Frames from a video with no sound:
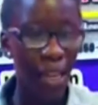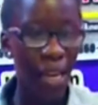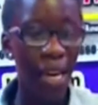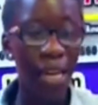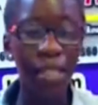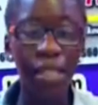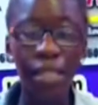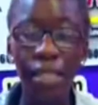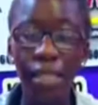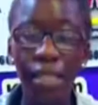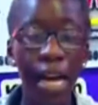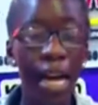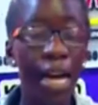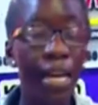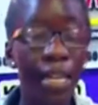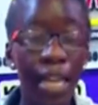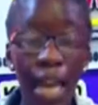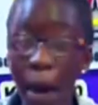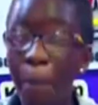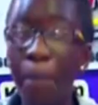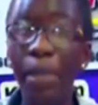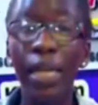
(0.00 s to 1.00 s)
And to
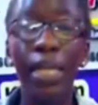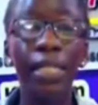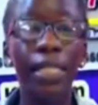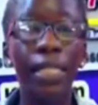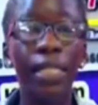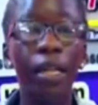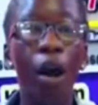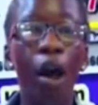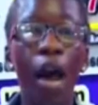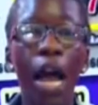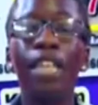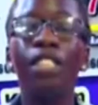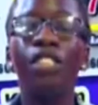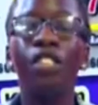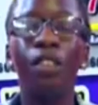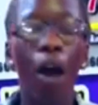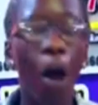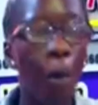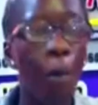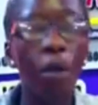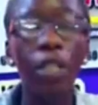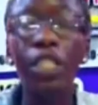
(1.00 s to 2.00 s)
sign nominate your
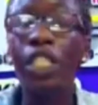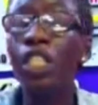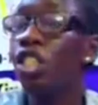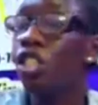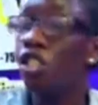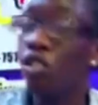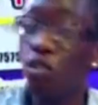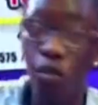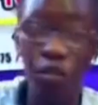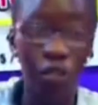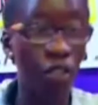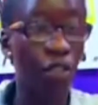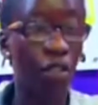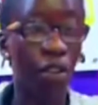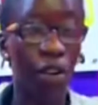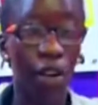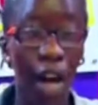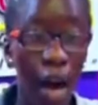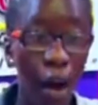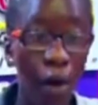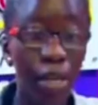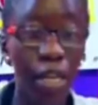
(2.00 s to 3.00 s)
amuchu
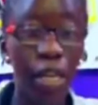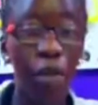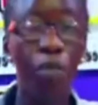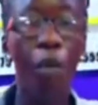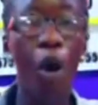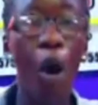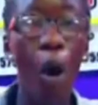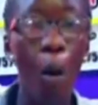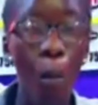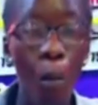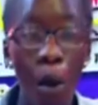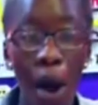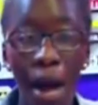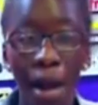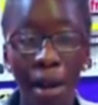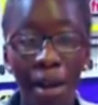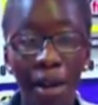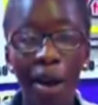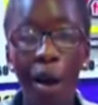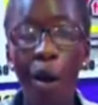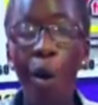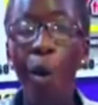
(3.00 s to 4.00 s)
crowd, the
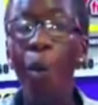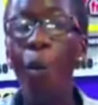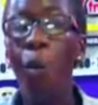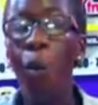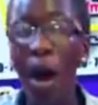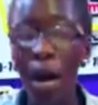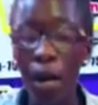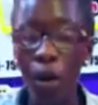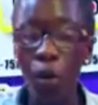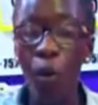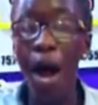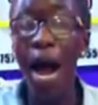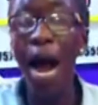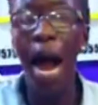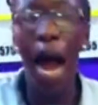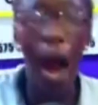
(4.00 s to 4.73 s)
mumma. One wa